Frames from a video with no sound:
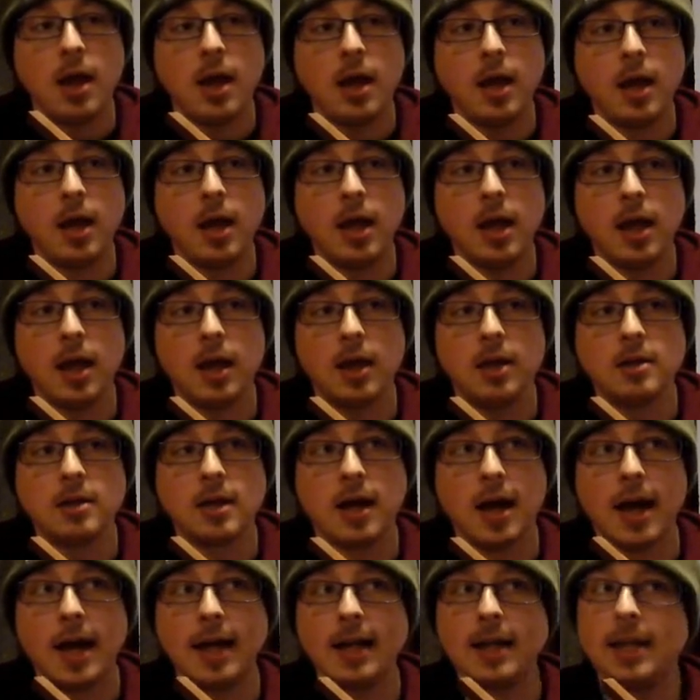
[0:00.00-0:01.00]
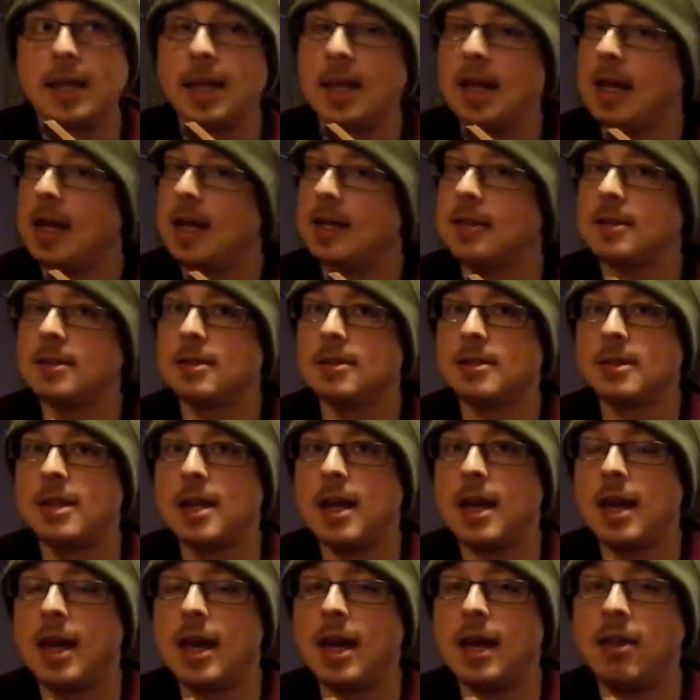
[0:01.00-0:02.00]
and I can't
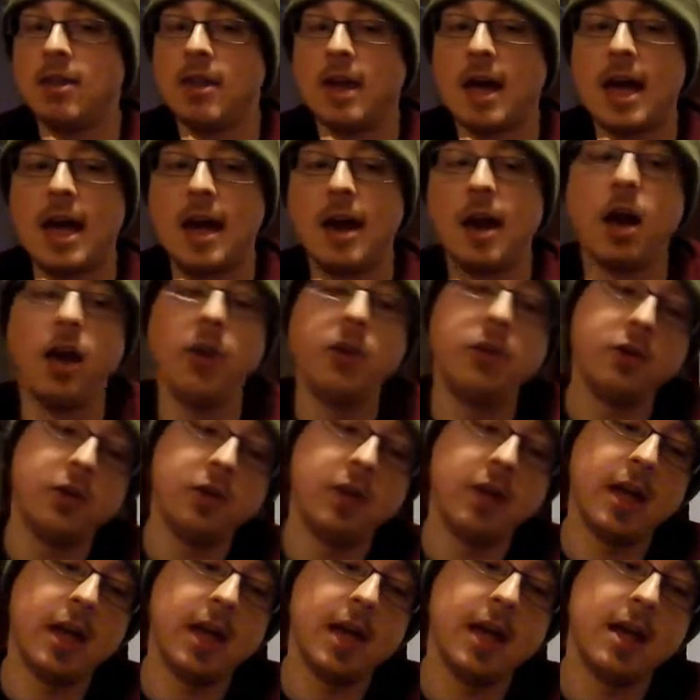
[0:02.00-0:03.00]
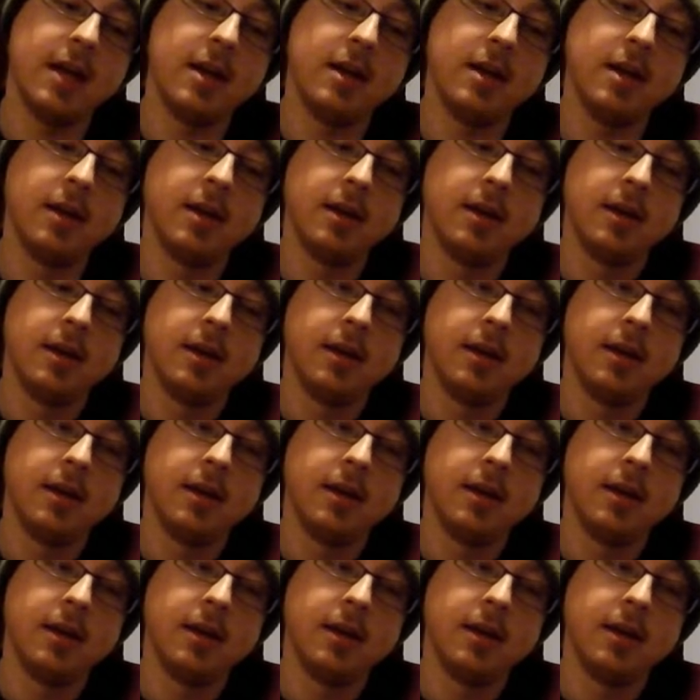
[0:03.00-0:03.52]
say that, other than